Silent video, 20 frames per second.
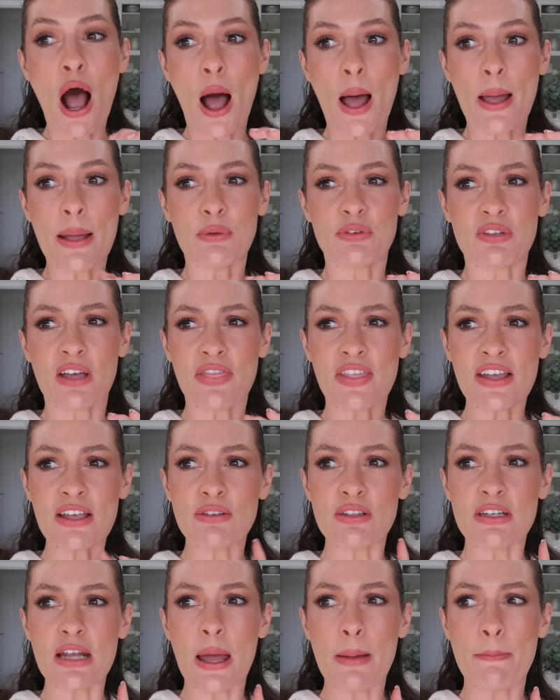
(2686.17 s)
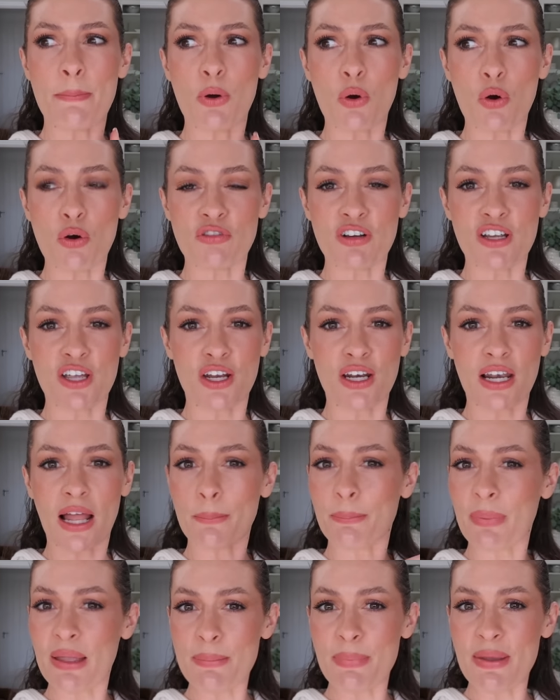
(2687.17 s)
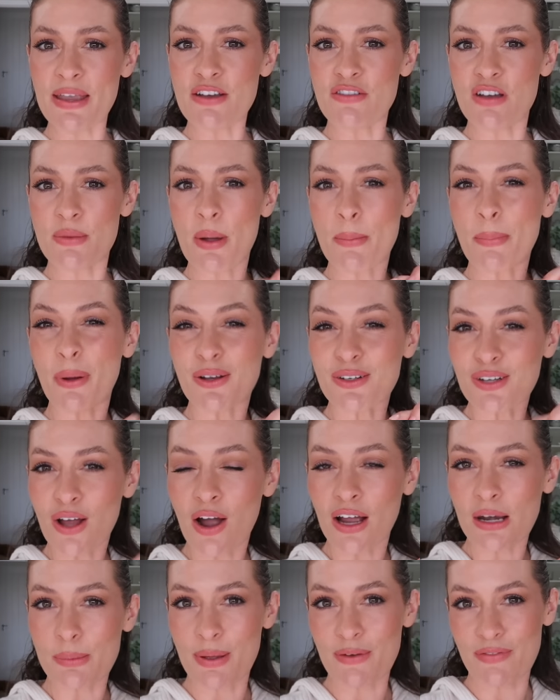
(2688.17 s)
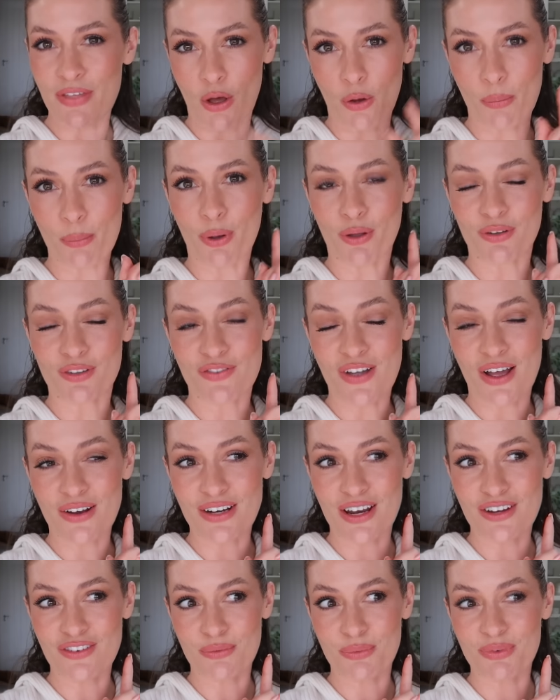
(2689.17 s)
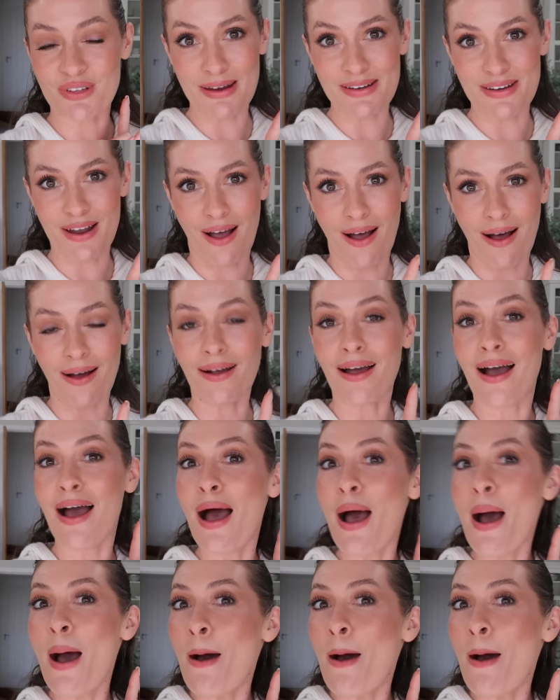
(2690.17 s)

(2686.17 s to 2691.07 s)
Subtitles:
I think it was an Eborian like BB cream. I put a tiny bit of that on because the foundation was a bit dark.